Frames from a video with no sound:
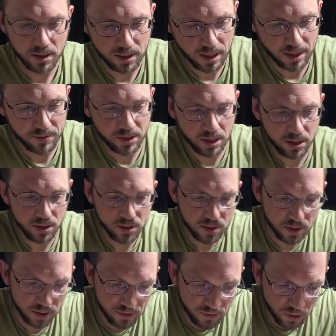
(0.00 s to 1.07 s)
Gonna have to get used
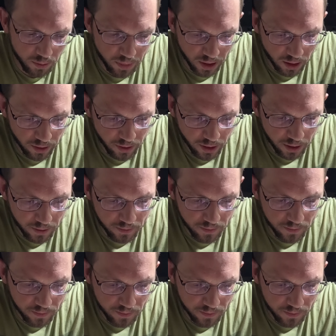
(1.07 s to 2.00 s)
to this foot pedal thing.